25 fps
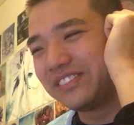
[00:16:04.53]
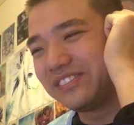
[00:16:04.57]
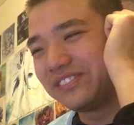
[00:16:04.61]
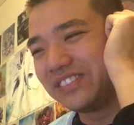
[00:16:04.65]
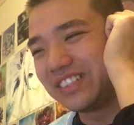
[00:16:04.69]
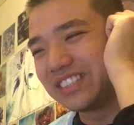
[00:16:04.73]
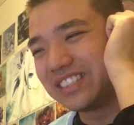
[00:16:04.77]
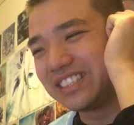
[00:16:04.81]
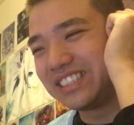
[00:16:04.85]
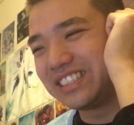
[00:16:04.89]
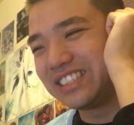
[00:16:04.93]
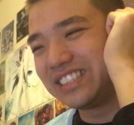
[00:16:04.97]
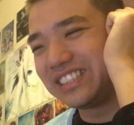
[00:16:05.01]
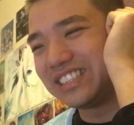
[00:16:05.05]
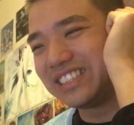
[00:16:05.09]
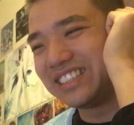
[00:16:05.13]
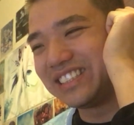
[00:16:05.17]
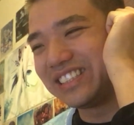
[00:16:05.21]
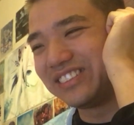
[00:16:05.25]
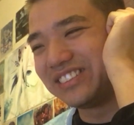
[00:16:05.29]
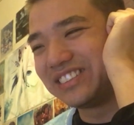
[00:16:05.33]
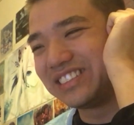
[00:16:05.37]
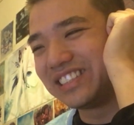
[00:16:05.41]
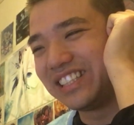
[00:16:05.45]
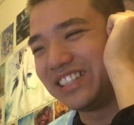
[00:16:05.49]
But
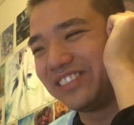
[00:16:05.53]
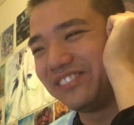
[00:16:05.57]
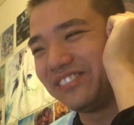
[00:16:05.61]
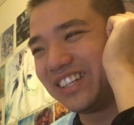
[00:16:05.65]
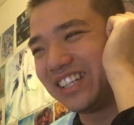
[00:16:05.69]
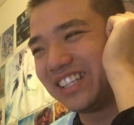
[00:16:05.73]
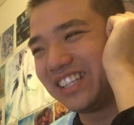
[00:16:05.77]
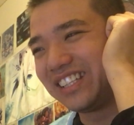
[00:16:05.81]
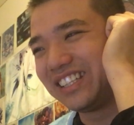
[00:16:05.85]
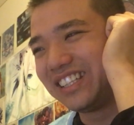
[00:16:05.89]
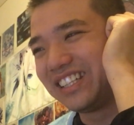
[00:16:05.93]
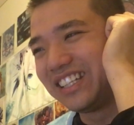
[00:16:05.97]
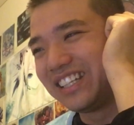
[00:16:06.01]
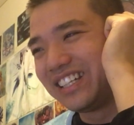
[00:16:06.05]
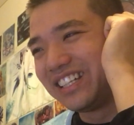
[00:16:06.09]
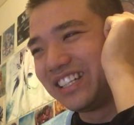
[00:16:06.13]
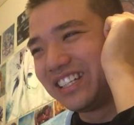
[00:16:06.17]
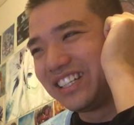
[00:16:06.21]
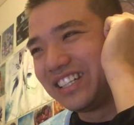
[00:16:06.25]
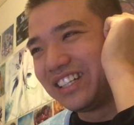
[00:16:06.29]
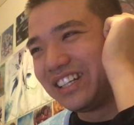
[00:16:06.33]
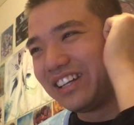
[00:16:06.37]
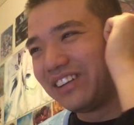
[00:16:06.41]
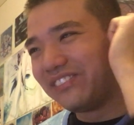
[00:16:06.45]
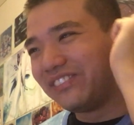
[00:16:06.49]
seriously, man,
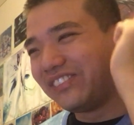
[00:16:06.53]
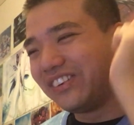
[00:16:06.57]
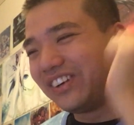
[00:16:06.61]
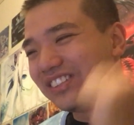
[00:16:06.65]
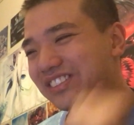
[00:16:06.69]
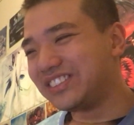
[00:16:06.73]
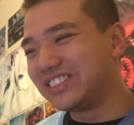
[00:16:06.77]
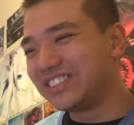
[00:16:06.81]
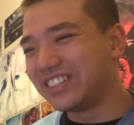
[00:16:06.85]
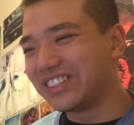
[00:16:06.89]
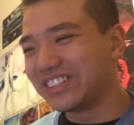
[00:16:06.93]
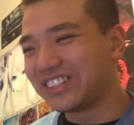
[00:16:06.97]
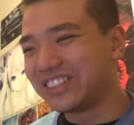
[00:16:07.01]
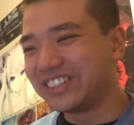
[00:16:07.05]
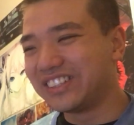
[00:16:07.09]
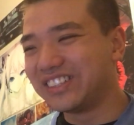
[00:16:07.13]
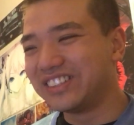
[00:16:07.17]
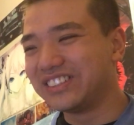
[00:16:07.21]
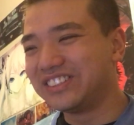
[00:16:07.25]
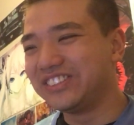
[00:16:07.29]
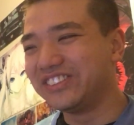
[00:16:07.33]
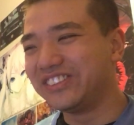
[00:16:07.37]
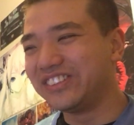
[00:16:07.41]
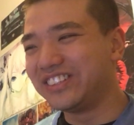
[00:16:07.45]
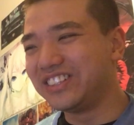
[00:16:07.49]
Berserker
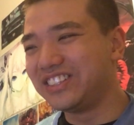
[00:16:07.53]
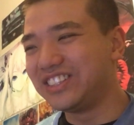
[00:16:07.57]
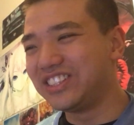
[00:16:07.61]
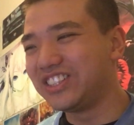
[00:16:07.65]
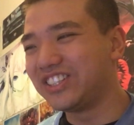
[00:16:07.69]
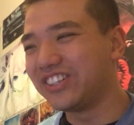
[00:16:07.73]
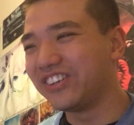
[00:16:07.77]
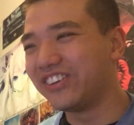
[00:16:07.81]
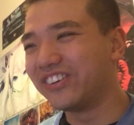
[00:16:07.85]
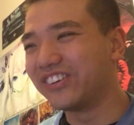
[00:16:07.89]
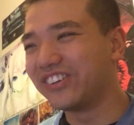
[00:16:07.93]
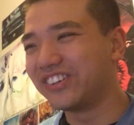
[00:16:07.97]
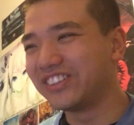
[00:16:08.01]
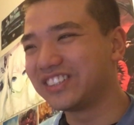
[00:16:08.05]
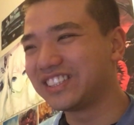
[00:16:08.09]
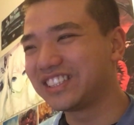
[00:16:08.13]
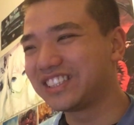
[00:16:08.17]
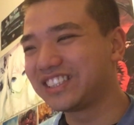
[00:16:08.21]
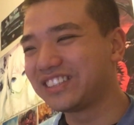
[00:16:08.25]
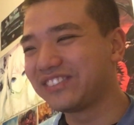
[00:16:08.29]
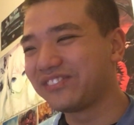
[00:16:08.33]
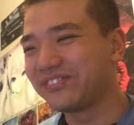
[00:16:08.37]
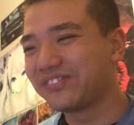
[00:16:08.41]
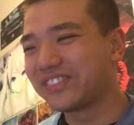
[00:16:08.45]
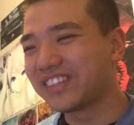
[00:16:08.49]
doing
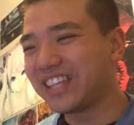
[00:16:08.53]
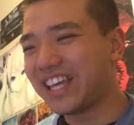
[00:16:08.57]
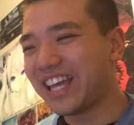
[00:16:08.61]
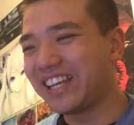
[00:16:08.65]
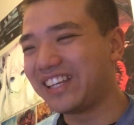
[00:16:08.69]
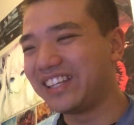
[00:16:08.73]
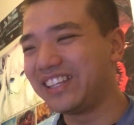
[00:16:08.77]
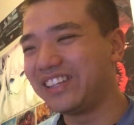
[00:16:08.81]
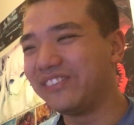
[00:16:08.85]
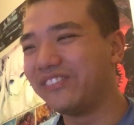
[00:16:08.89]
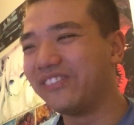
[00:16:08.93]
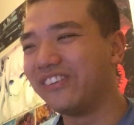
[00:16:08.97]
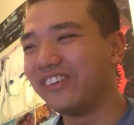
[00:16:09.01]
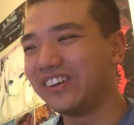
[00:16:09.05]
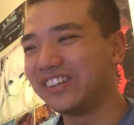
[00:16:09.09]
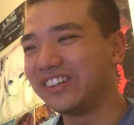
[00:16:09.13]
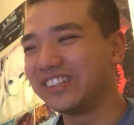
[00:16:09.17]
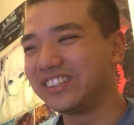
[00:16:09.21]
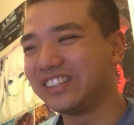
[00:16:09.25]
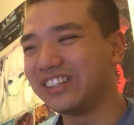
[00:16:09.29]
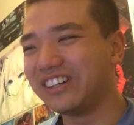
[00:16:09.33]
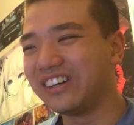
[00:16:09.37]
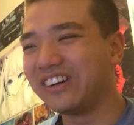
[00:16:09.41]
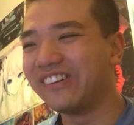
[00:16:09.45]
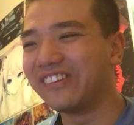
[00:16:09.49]
chores, and he
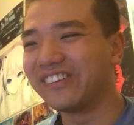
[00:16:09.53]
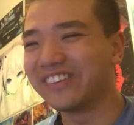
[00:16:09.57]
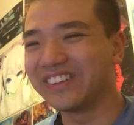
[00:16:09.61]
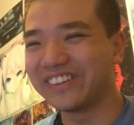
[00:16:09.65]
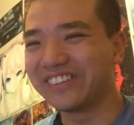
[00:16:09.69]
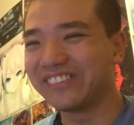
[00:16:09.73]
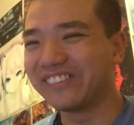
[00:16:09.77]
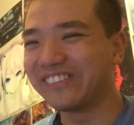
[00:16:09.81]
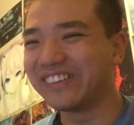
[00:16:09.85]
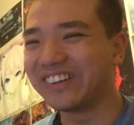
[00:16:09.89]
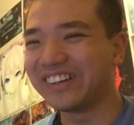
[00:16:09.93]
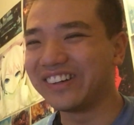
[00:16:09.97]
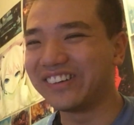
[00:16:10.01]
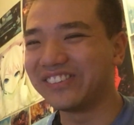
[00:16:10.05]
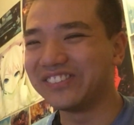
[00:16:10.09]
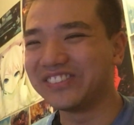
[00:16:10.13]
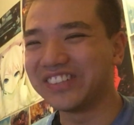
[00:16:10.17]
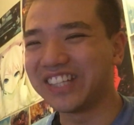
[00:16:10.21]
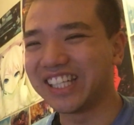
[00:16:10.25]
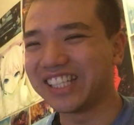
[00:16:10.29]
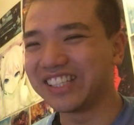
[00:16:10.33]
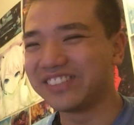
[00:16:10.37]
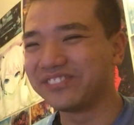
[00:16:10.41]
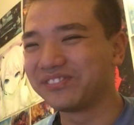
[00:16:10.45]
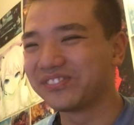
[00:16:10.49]
won the Holy Grail,
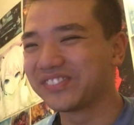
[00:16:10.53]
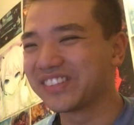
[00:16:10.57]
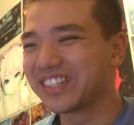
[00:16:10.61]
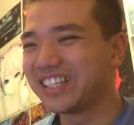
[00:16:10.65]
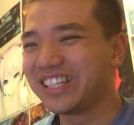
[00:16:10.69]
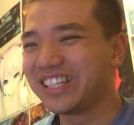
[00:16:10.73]
man.